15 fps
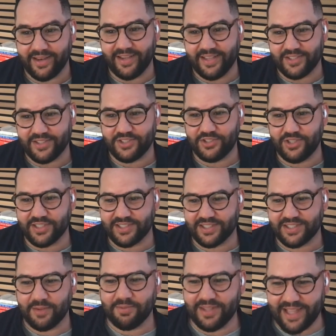is just
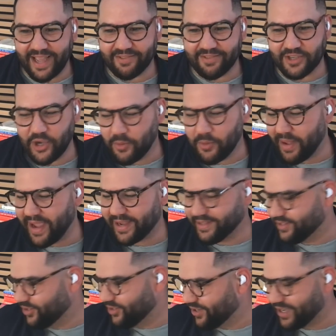something I have to go back
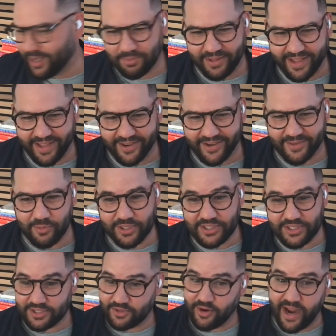and look up later, which
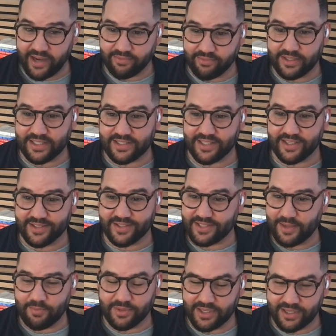is great. It's
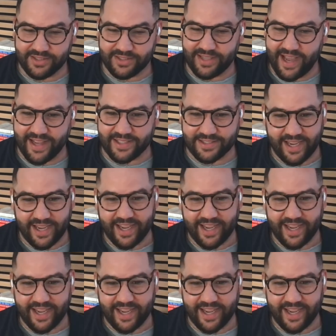some ties. I got